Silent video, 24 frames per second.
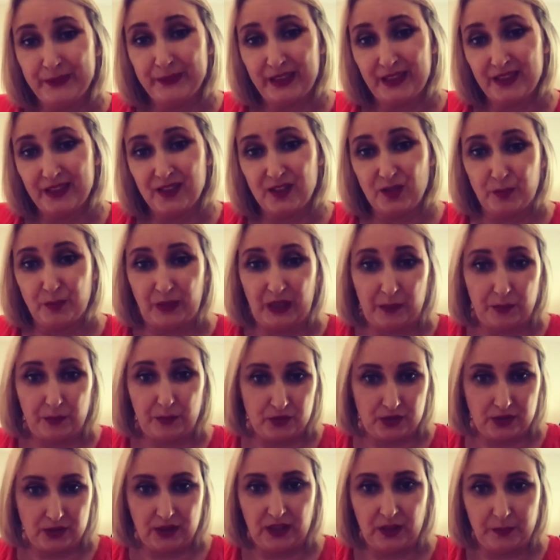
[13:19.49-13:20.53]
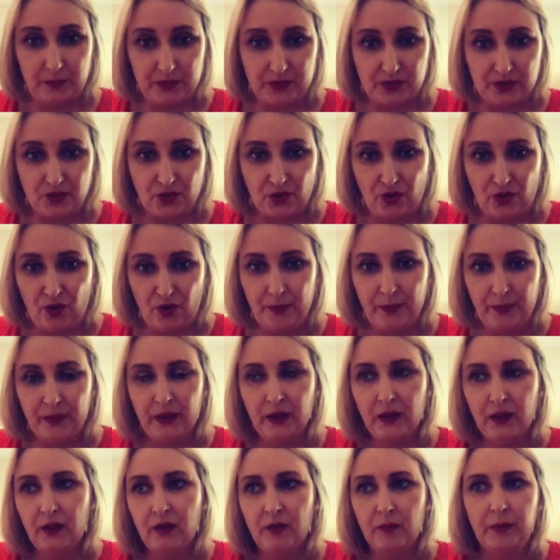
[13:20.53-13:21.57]
to be able to keep his job,
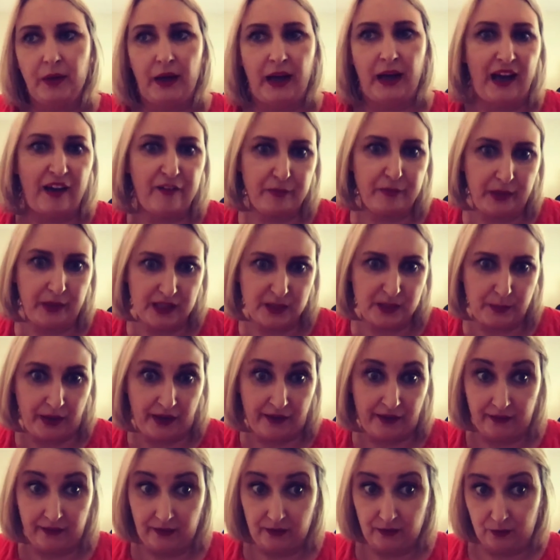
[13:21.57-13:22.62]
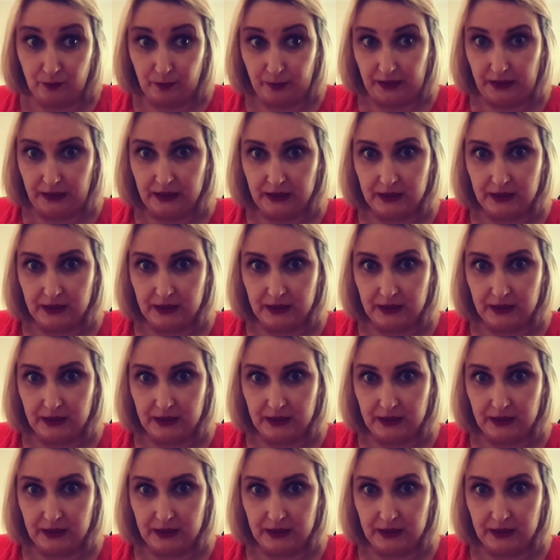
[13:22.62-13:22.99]
but half pay is better than no pay.